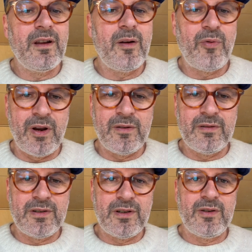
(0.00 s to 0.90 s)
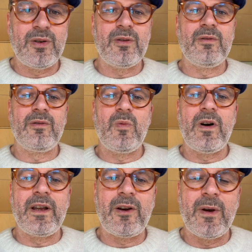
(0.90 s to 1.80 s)
approach to the
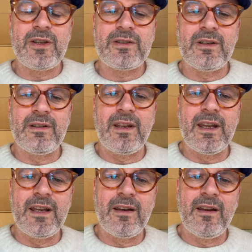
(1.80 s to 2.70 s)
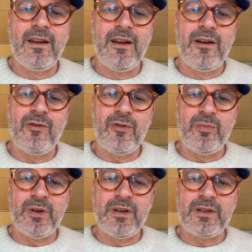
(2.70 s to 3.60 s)
why question in Robert